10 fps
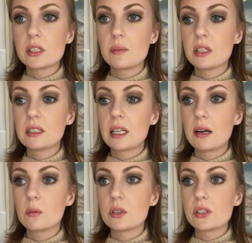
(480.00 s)
something
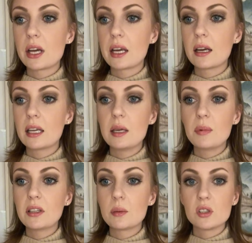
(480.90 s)
that was like
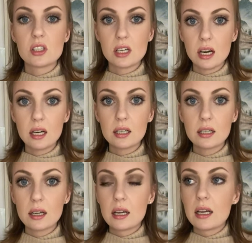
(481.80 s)
keeping them stuck.
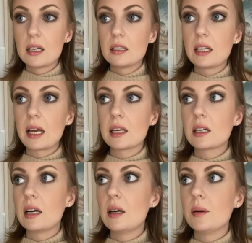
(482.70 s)
Like,
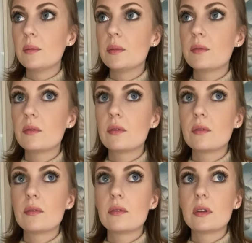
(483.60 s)
um,
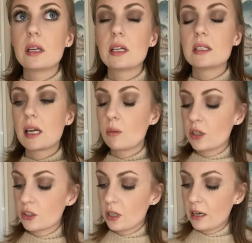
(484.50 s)
it's like when
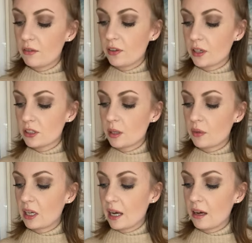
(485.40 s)
you're trying to figure
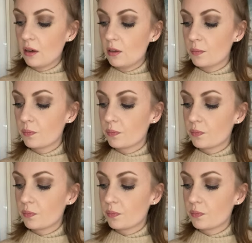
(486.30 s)
something out,